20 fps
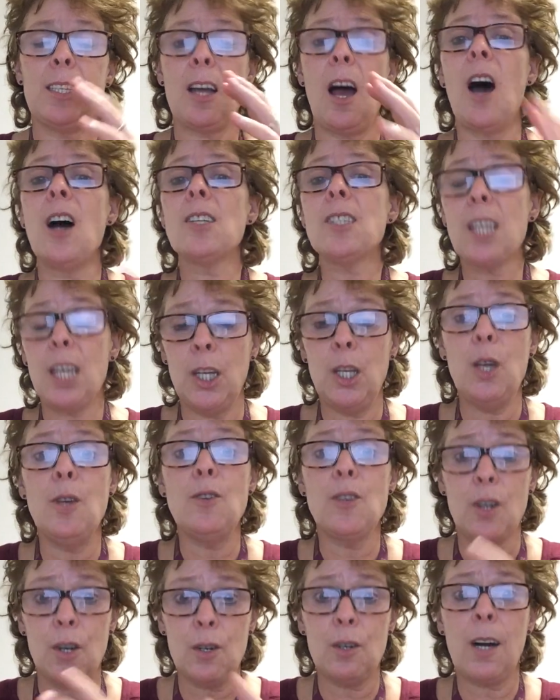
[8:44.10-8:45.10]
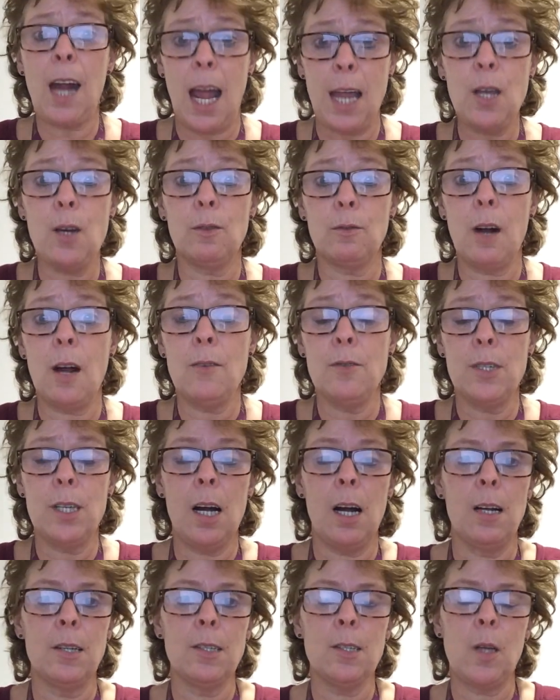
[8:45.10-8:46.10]
asking you to create your own
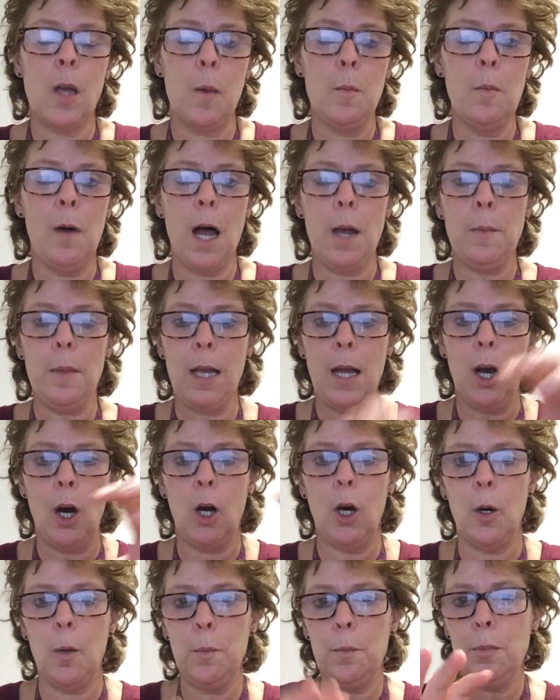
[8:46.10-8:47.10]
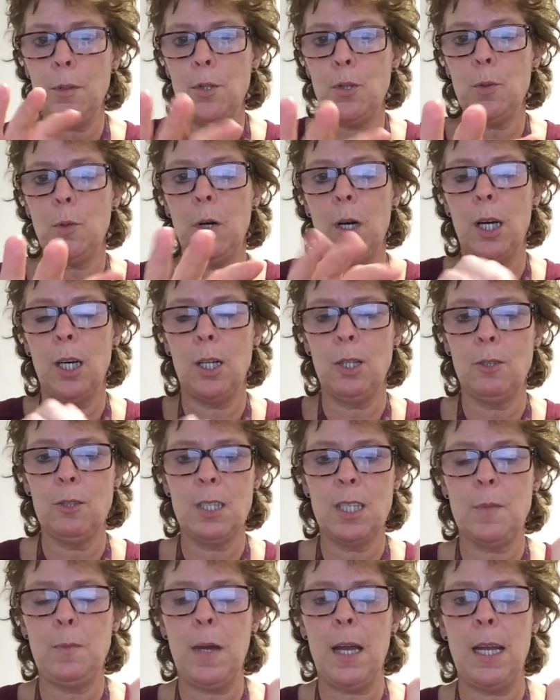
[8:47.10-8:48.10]
dance. So it might be hop, twirl,
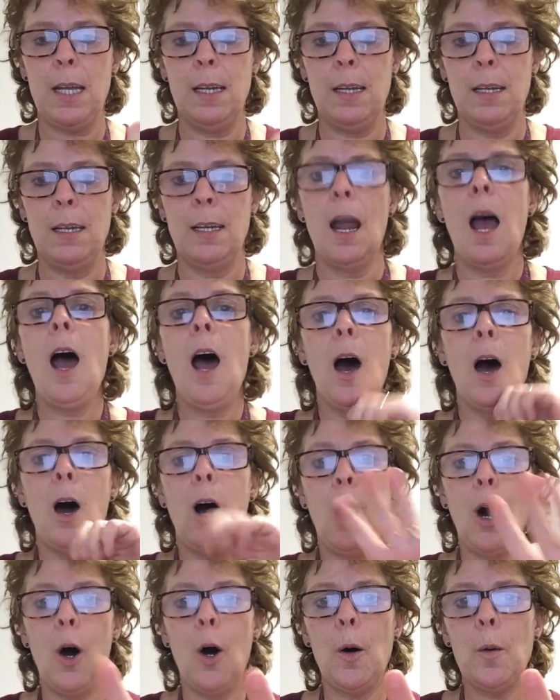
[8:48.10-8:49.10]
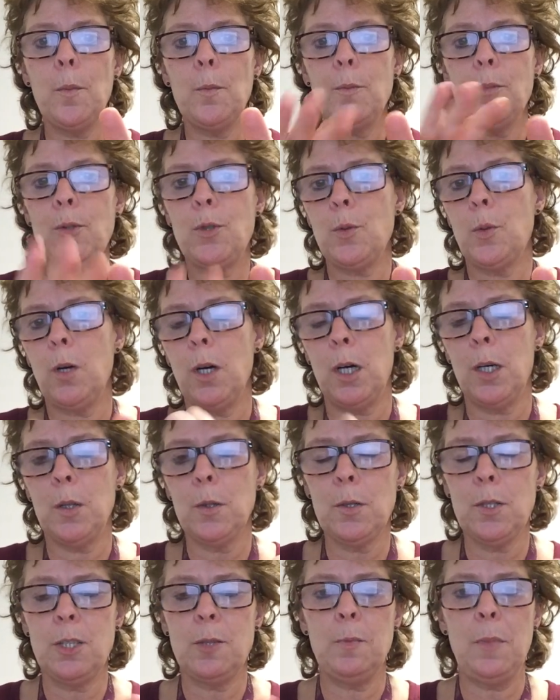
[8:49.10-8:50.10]
spin, hop,
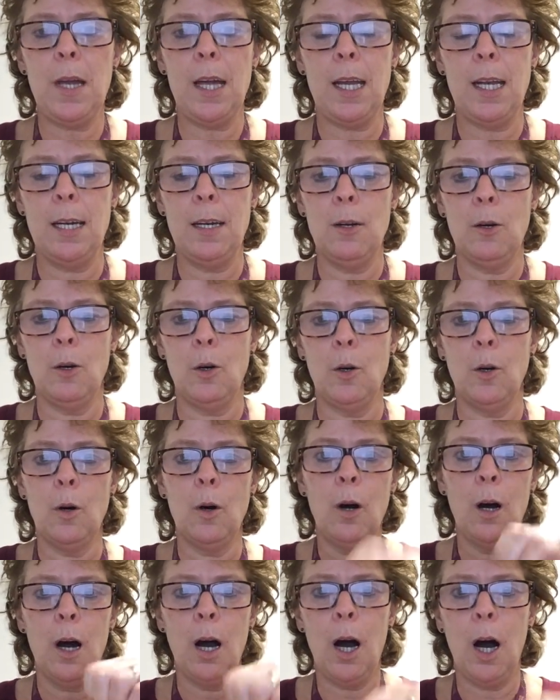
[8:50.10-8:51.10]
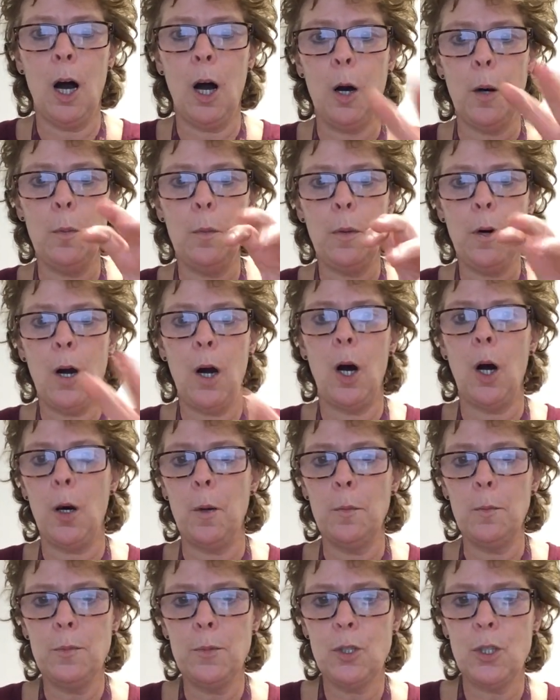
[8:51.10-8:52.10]
twirl, spin, or hop, hop,
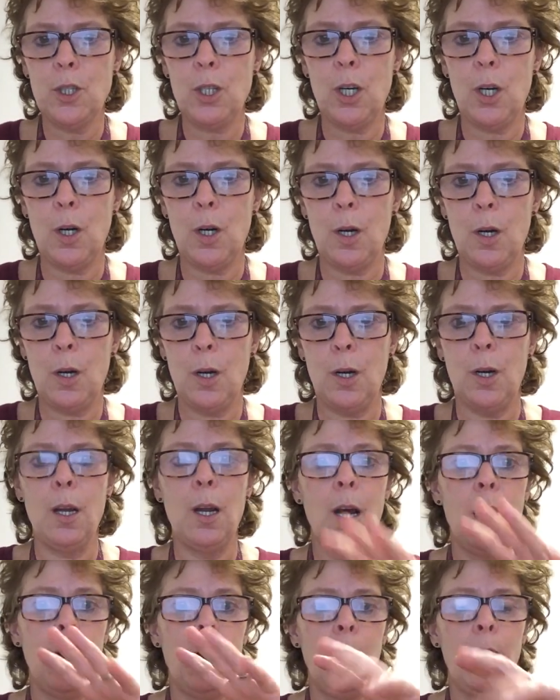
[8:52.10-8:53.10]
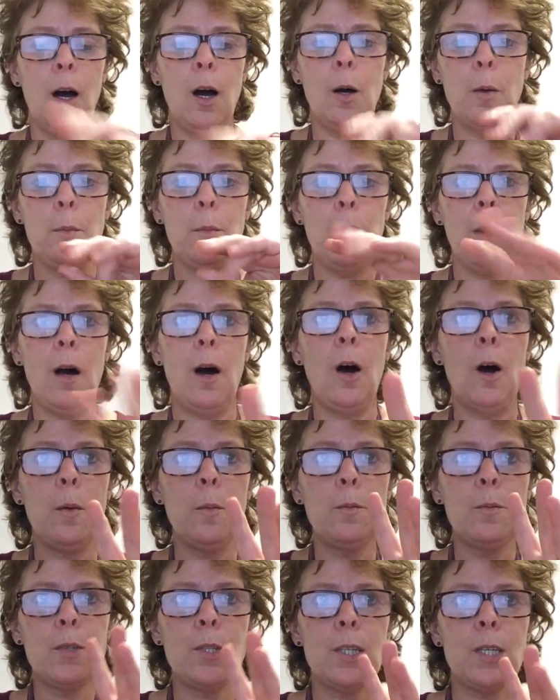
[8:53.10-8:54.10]
turn, hop, hop,
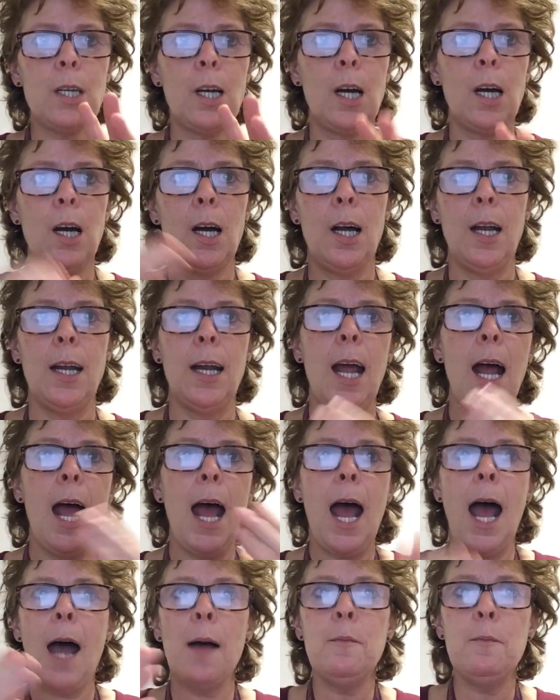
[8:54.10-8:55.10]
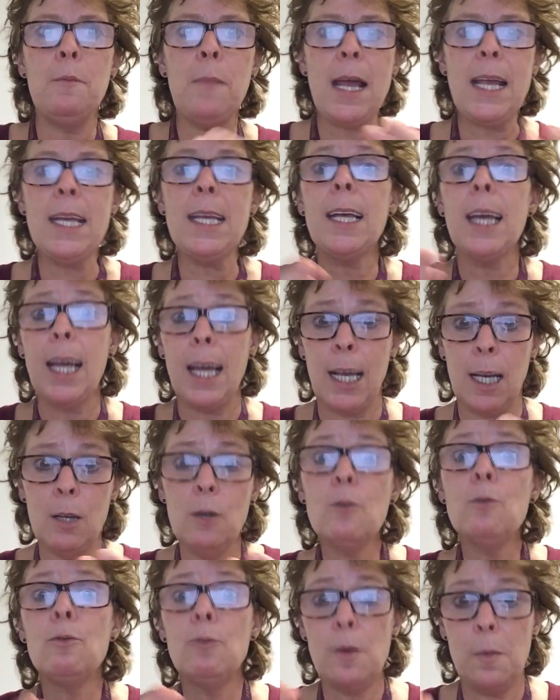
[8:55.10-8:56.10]
turn, and making
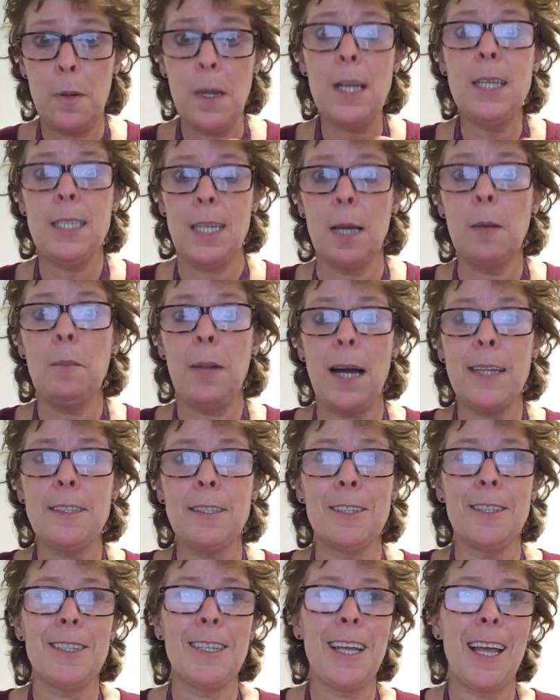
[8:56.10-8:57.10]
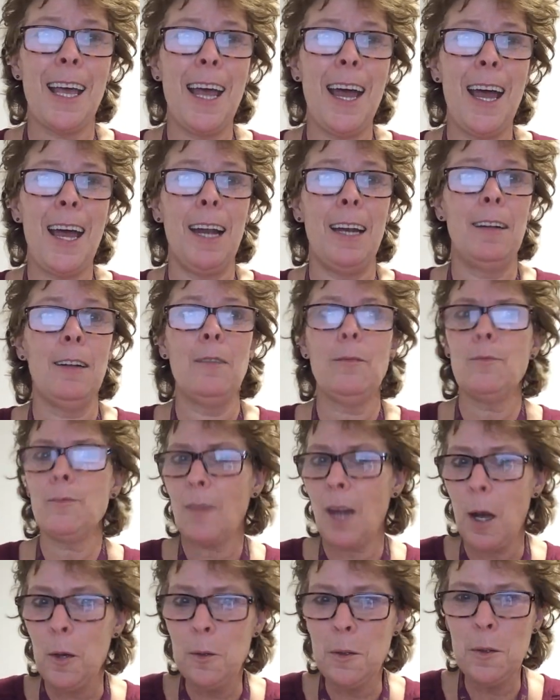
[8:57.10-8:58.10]
repeating patterns again.
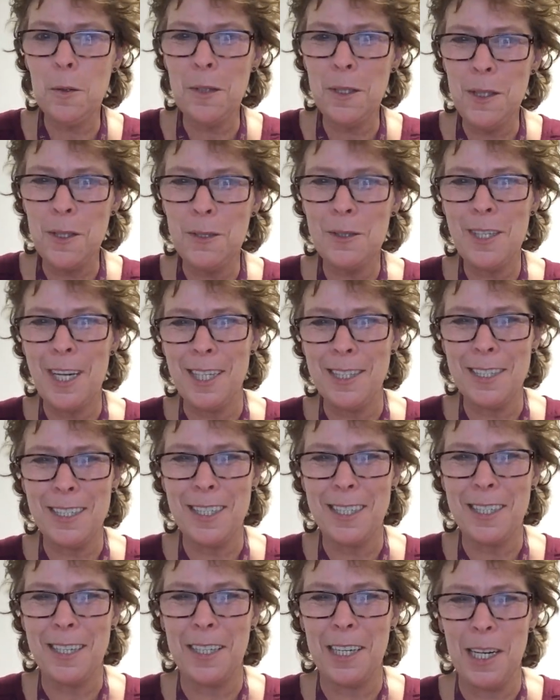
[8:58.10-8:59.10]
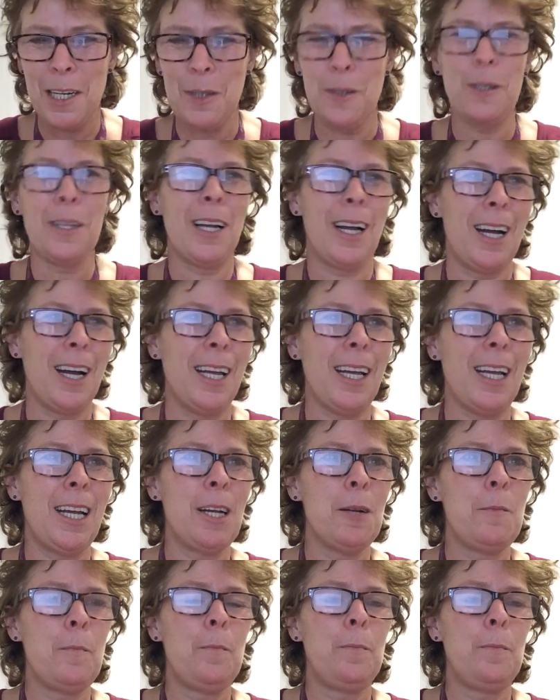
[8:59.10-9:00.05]
I wonder what your dance is going to look like.